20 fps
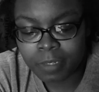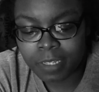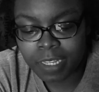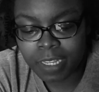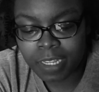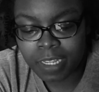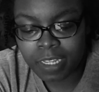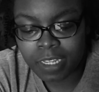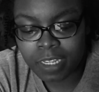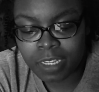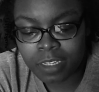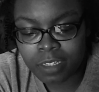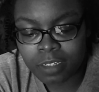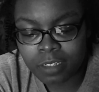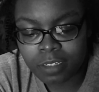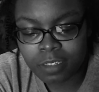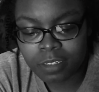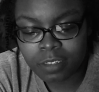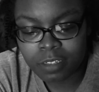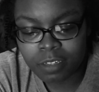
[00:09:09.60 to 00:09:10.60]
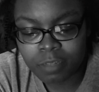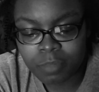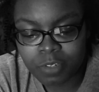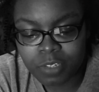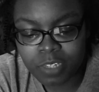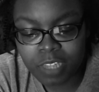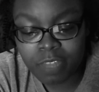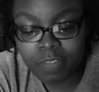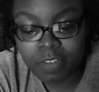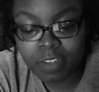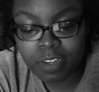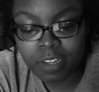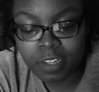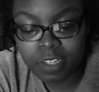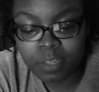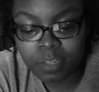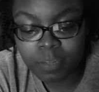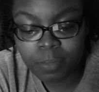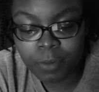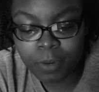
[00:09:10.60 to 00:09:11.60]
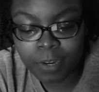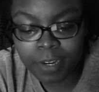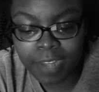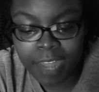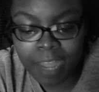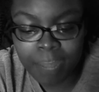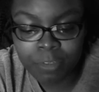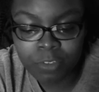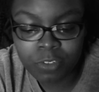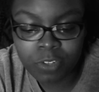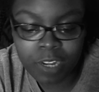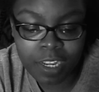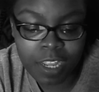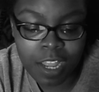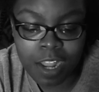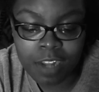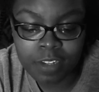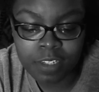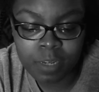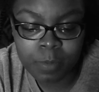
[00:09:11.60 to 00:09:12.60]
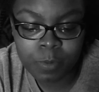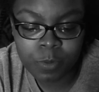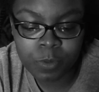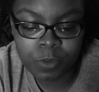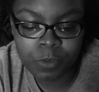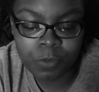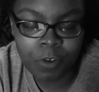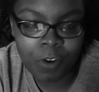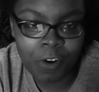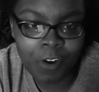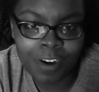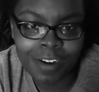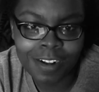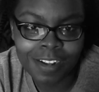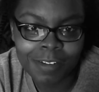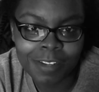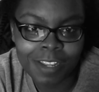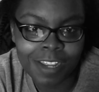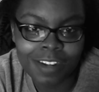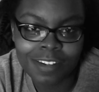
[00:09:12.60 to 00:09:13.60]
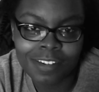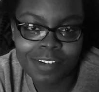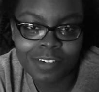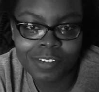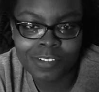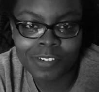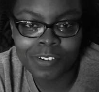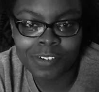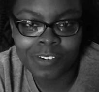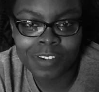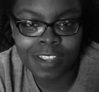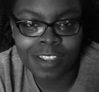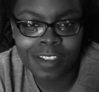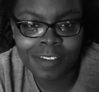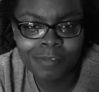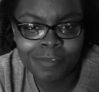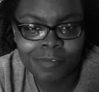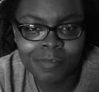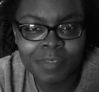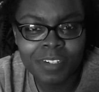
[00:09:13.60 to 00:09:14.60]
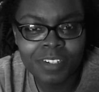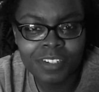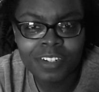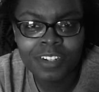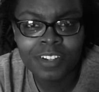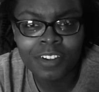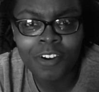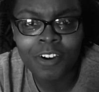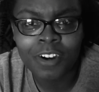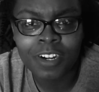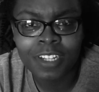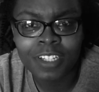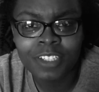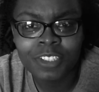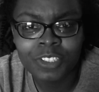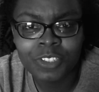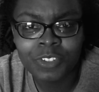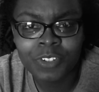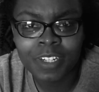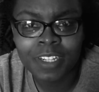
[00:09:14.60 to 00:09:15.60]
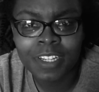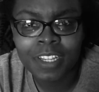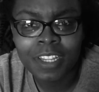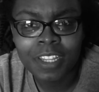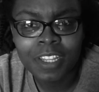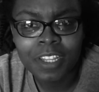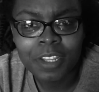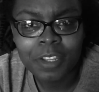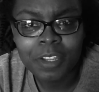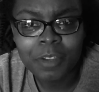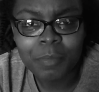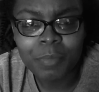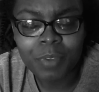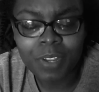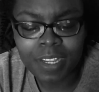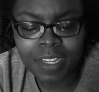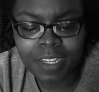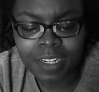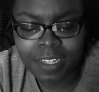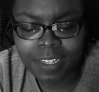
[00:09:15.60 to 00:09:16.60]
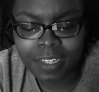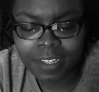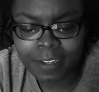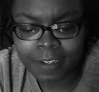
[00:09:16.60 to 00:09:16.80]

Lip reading: And number 7, exploring abstract concepts through art. I kind of touched on that, mentioning art history, but